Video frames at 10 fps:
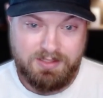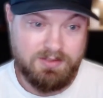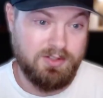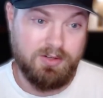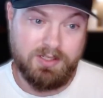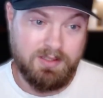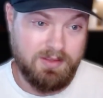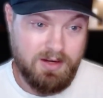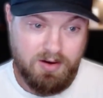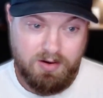considering that
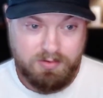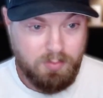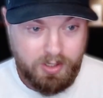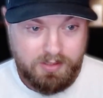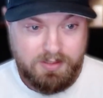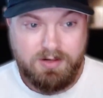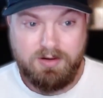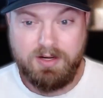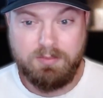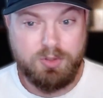they are the market
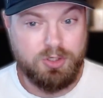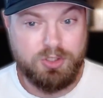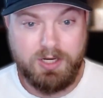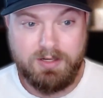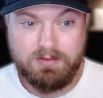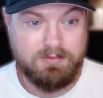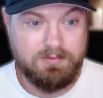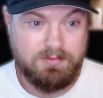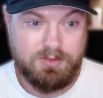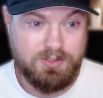leader, and I'm sure China
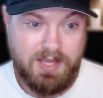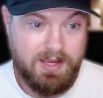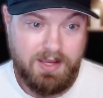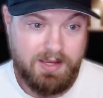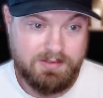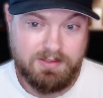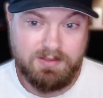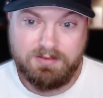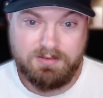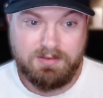just as
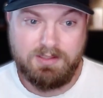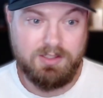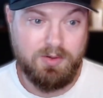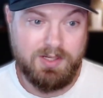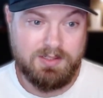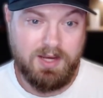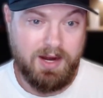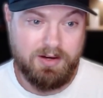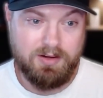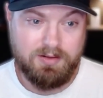a
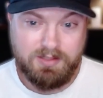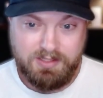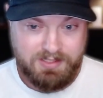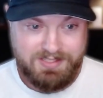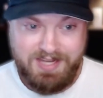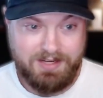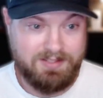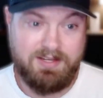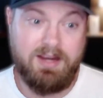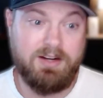entire tech
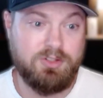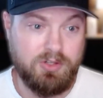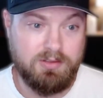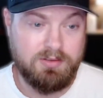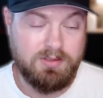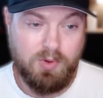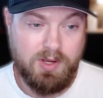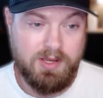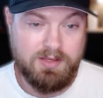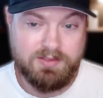sector
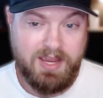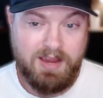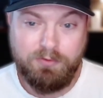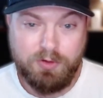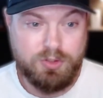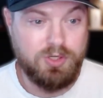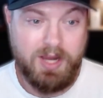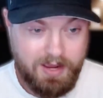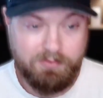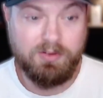was
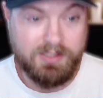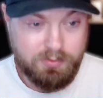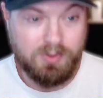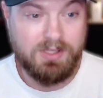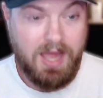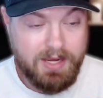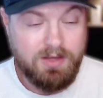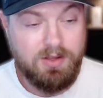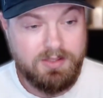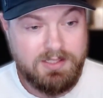heavily
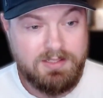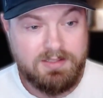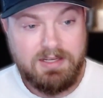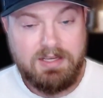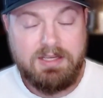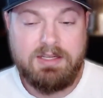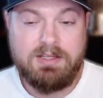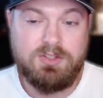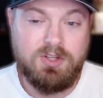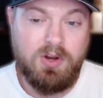relying on these.
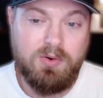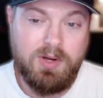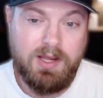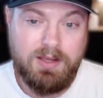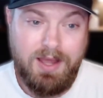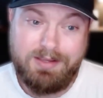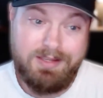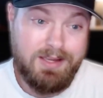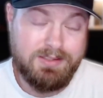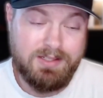And so
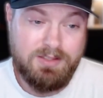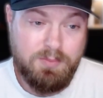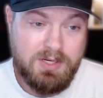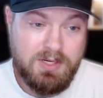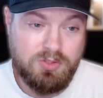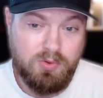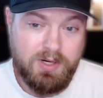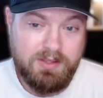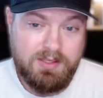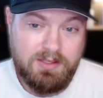it's a big
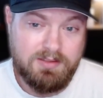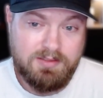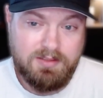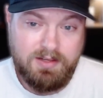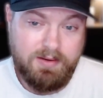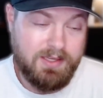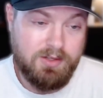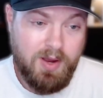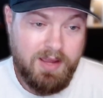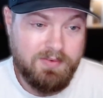story. I think I
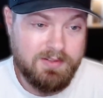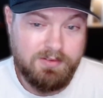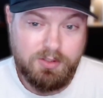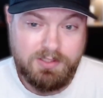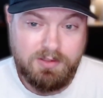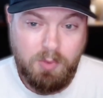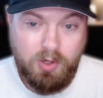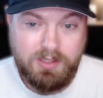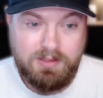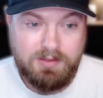haven't looked at the
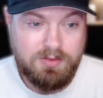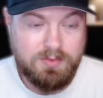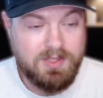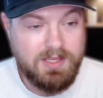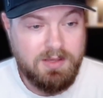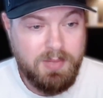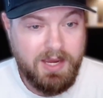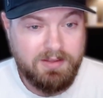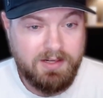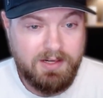market in terms of the
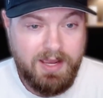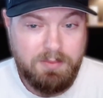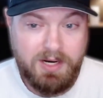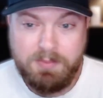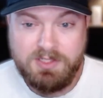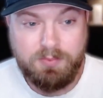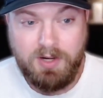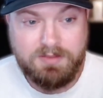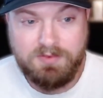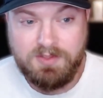impact that it had, but I'd be
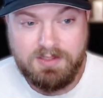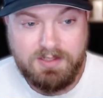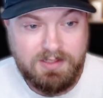surprised if this